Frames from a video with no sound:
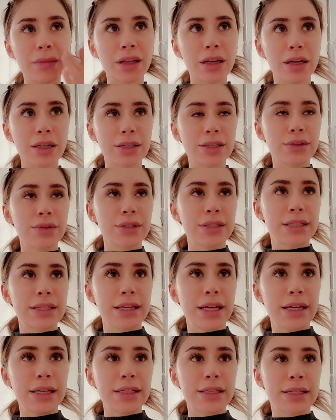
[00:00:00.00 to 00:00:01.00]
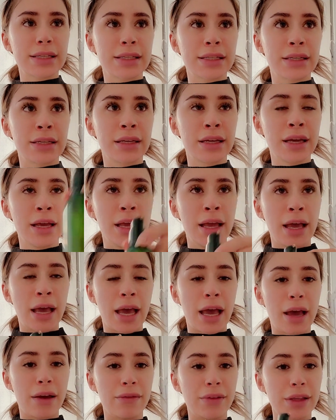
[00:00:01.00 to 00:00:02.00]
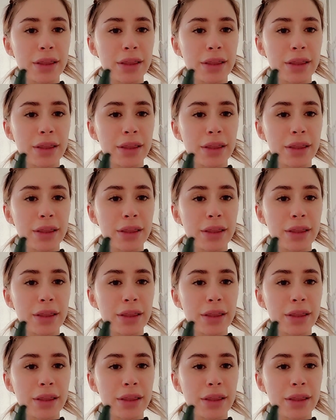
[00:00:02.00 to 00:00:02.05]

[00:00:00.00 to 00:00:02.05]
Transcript: So it's nice having